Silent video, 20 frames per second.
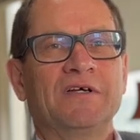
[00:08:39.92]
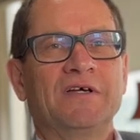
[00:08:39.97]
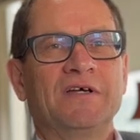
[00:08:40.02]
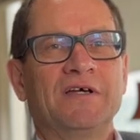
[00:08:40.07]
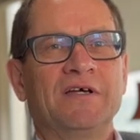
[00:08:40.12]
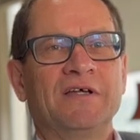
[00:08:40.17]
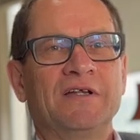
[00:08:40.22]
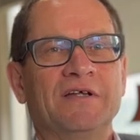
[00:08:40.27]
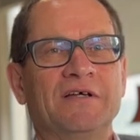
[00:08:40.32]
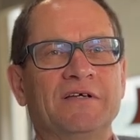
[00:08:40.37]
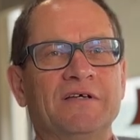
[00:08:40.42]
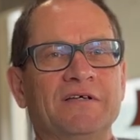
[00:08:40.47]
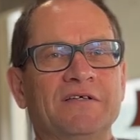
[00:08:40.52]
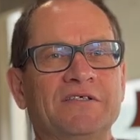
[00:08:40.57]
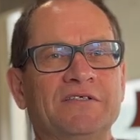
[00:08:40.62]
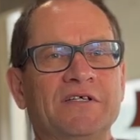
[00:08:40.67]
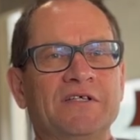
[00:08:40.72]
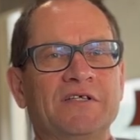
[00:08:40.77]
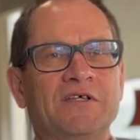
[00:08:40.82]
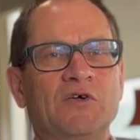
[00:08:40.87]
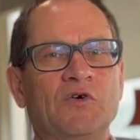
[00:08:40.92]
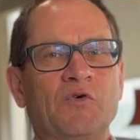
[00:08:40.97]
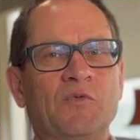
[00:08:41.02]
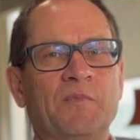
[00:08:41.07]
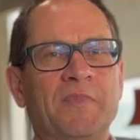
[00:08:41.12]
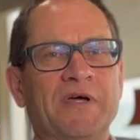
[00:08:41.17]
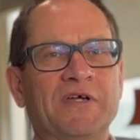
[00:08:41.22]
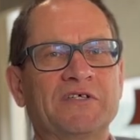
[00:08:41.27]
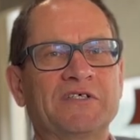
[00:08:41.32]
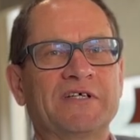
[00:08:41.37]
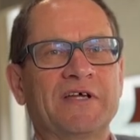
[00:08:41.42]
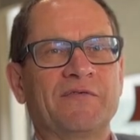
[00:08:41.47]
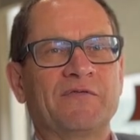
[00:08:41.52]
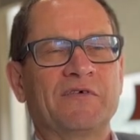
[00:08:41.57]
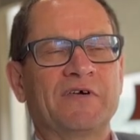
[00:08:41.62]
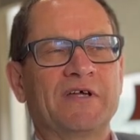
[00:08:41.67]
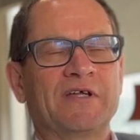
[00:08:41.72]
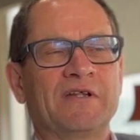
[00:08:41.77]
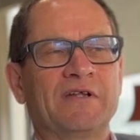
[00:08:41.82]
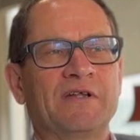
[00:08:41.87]
in a city called Be'er Sheva
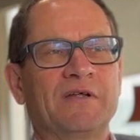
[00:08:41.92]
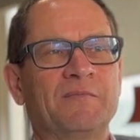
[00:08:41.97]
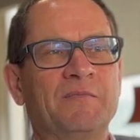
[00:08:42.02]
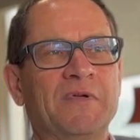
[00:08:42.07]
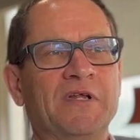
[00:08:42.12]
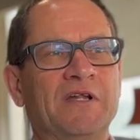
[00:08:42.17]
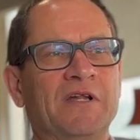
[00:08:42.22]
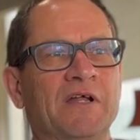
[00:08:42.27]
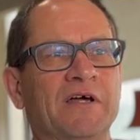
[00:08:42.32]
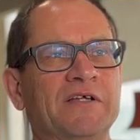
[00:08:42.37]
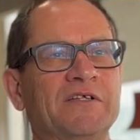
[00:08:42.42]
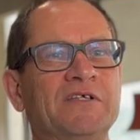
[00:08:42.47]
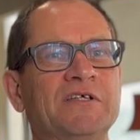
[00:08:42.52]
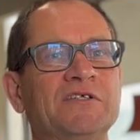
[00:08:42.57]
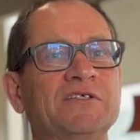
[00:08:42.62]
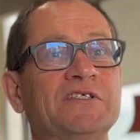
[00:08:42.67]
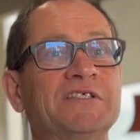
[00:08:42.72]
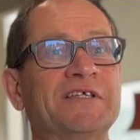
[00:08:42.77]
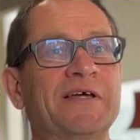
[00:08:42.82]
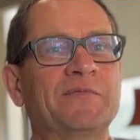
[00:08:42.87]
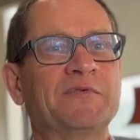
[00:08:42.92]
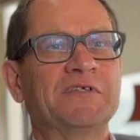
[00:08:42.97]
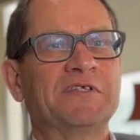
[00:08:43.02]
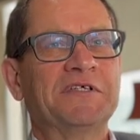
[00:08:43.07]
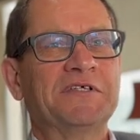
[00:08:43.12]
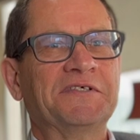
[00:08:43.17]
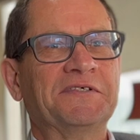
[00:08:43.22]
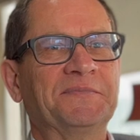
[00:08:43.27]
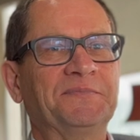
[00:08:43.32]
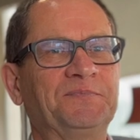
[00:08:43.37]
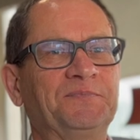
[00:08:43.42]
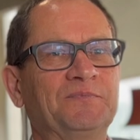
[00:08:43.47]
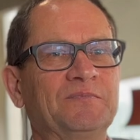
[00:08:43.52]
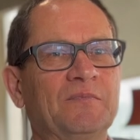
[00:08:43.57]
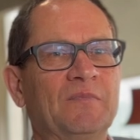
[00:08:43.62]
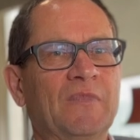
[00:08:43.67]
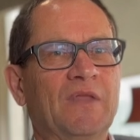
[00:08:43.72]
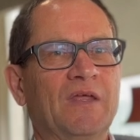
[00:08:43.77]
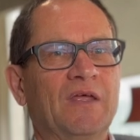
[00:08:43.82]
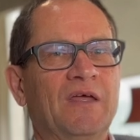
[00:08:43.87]
in the mid-1970s.
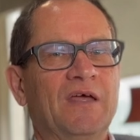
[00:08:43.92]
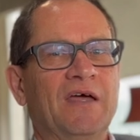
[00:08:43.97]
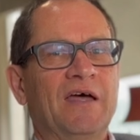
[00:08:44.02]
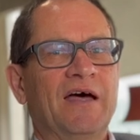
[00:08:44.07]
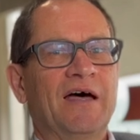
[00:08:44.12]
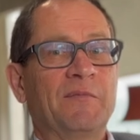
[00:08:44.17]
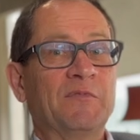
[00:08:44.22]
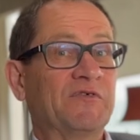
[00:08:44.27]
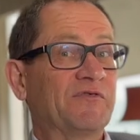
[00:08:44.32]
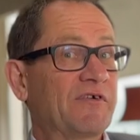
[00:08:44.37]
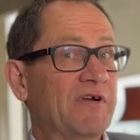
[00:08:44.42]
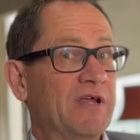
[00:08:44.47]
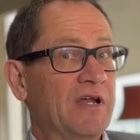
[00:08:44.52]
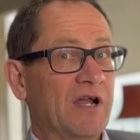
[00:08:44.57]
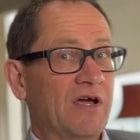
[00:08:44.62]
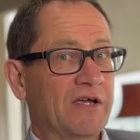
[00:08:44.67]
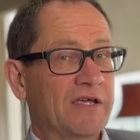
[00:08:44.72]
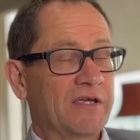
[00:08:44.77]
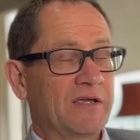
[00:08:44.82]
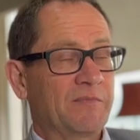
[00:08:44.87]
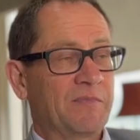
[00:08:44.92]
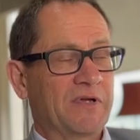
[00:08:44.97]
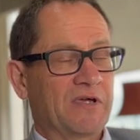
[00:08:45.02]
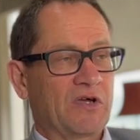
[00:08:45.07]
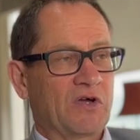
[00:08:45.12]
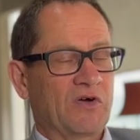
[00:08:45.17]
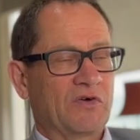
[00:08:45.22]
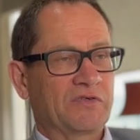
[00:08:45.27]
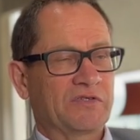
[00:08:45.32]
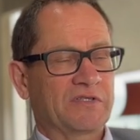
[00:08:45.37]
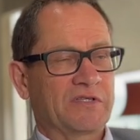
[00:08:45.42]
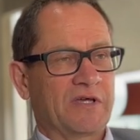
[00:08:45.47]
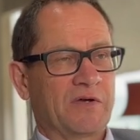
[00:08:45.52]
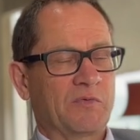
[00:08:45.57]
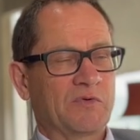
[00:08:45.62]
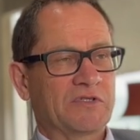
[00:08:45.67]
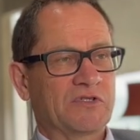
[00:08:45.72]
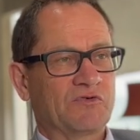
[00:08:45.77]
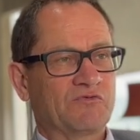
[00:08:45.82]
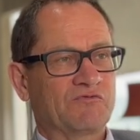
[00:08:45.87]
And was very lucky because there
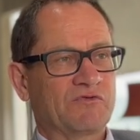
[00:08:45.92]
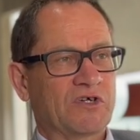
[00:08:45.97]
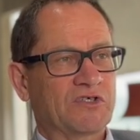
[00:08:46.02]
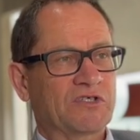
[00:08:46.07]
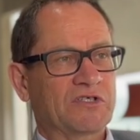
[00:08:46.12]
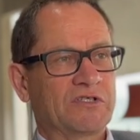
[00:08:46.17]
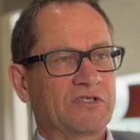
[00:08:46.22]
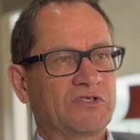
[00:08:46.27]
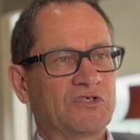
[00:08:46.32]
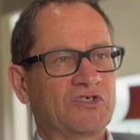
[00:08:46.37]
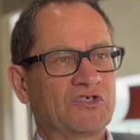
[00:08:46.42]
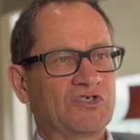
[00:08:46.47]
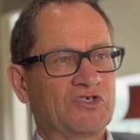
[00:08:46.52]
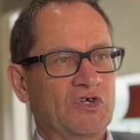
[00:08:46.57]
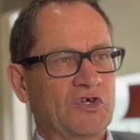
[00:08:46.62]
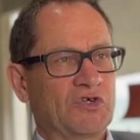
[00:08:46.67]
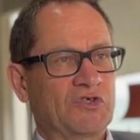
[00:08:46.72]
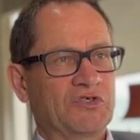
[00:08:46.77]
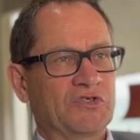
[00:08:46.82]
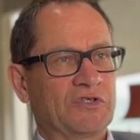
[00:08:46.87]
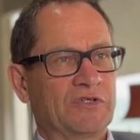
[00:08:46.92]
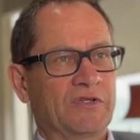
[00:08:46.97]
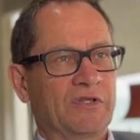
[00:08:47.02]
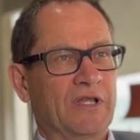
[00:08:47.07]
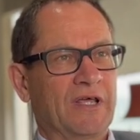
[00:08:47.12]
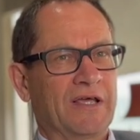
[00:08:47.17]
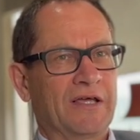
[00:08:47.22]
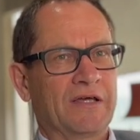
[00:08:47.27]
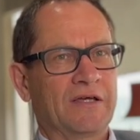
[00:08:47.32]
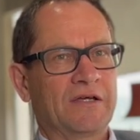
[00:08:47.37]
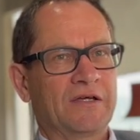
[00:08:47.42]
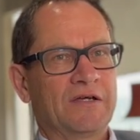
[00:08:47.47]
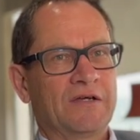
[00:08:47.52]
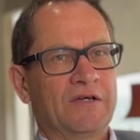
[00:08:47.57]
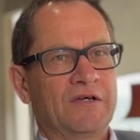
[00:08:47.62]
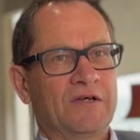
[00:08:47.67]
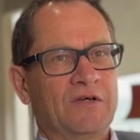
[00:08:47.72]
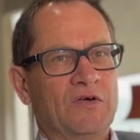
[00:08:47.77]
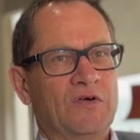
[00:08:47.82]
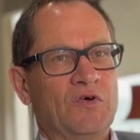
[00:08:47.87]
was a Russian surgeon there
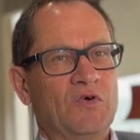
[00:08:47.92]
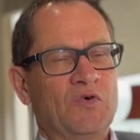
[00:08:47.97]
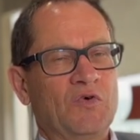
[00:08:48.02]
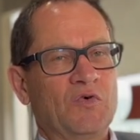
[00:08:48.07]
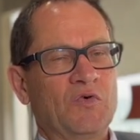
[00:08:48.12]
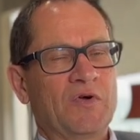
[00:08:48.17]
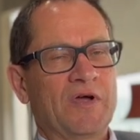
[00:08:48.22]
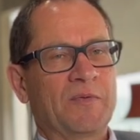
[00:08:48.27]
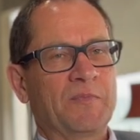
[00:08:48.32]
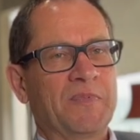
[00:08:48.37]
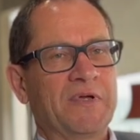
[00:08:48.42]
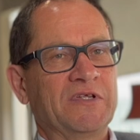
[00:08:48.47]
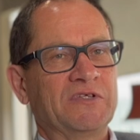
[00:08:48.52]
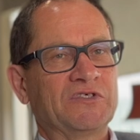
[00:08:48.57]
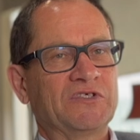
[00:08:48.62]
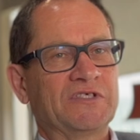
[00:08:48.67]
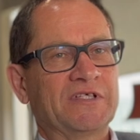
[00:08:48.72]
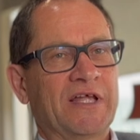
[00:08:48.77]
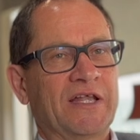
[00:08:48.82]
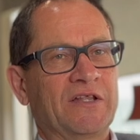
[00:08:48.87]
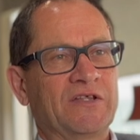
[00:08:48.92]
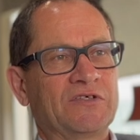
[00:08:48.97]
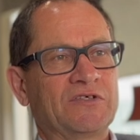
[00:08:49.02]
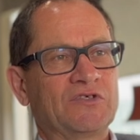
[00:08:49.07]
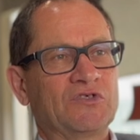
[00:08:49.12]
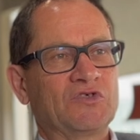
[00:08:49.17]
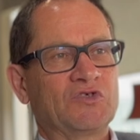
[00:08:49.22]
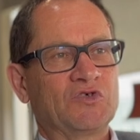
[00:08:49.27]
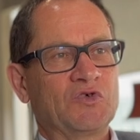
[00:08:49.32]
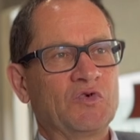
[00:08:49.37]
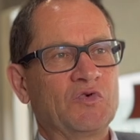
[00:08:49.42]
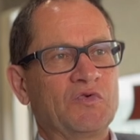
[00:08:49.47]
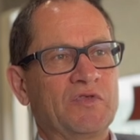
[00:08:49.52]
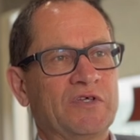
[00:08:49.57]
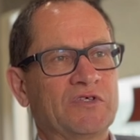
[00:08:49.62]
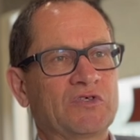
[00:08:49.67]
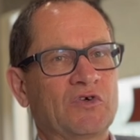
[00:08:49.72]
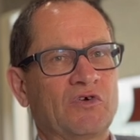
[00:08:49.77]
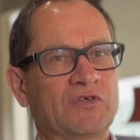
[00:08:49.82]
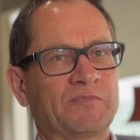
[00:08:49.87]
who had been sent to
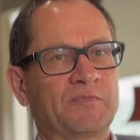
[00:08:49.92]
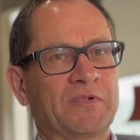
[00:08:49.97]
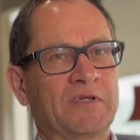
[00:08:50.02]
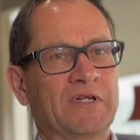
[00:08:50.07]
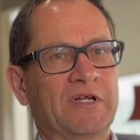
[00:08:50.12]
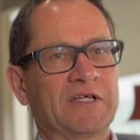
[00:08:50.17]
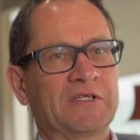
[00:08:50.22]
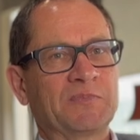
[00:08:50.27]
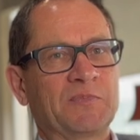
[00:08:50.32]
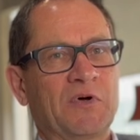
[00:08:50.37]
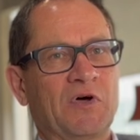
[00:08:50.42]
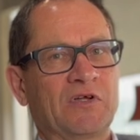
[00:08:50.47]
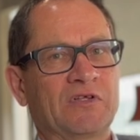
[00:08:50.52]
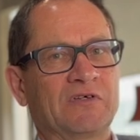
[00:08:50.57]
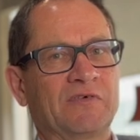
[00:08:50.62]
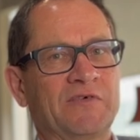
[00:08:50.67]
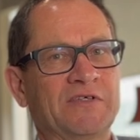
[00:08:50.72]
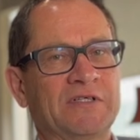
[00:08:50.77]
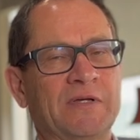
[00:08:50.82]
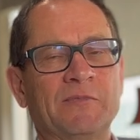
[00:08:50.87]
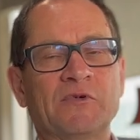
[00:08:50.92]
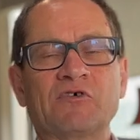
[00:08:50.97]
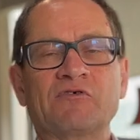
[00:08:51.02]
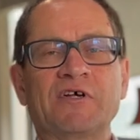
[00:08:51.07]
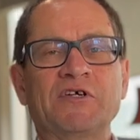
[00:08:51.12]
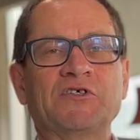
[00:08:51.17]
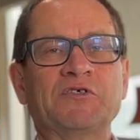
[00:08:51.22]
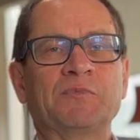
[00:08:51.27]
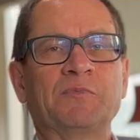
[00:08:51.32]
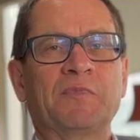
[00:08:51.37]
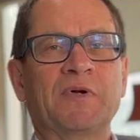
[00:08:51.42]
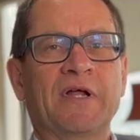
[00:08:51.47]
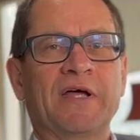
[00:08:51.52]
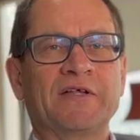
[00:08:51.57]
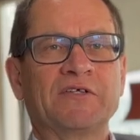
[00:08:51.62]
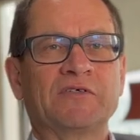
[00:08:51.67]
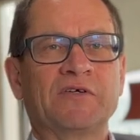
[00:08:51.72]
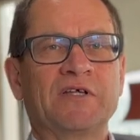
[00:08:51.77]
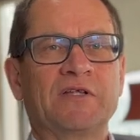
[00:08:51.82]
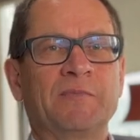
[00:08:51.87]
this hospital as part of his immigration plan.
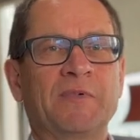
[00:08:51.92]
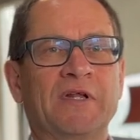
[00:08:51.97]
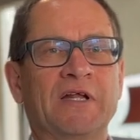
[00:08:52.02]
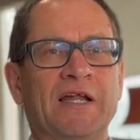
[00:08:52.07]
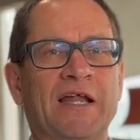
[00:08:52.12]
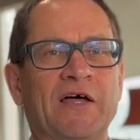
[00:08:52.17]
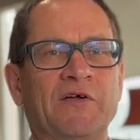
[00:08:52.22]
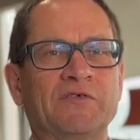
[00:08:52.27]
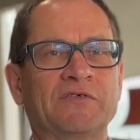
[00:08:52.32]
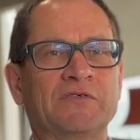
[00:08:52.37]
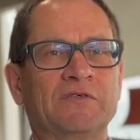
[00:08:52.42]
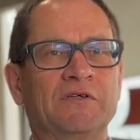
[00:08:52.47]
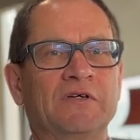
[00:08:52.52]
So he'd been allowed to